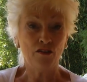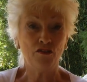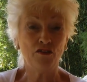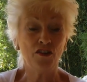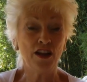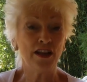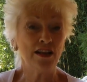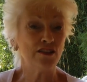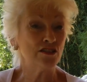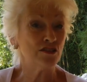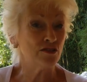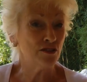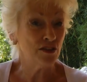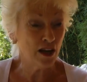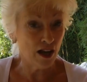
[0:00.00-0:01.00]
feelings
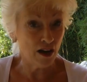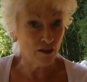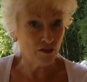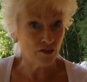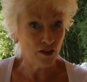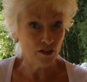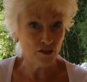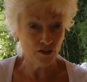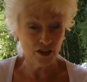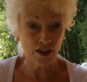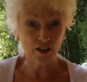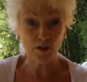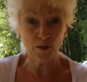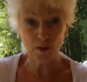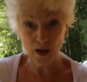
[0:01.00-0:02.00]
of love for the
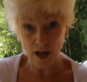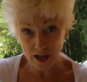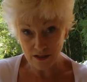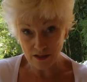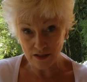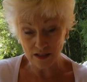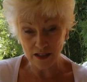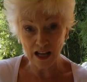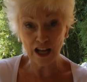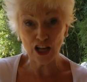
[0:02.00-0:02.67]
other person,